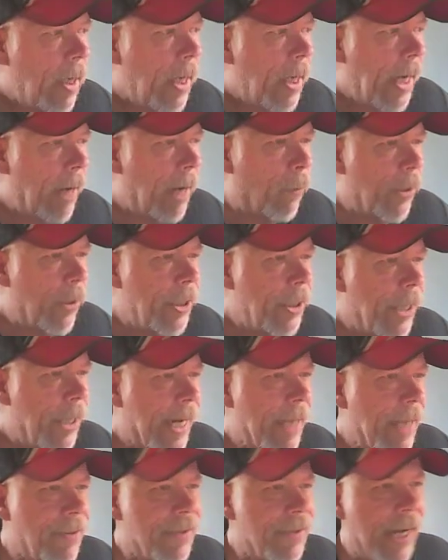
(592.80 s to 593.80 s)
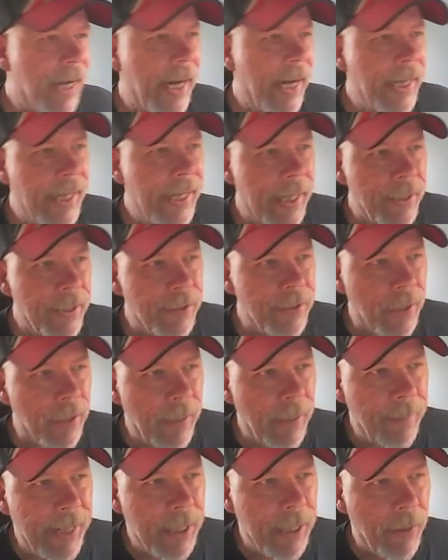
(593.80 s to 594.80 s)
And when you get signed in, so
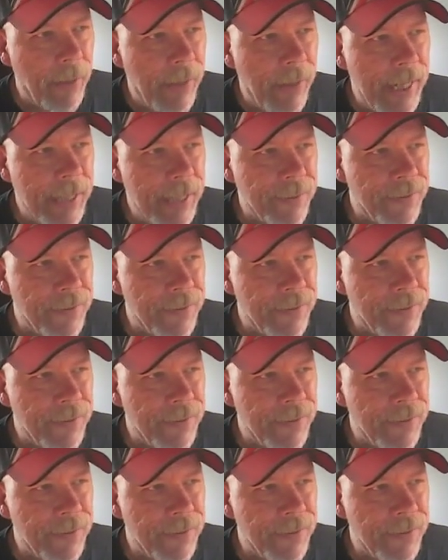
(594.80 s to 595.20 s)
let me go ahead and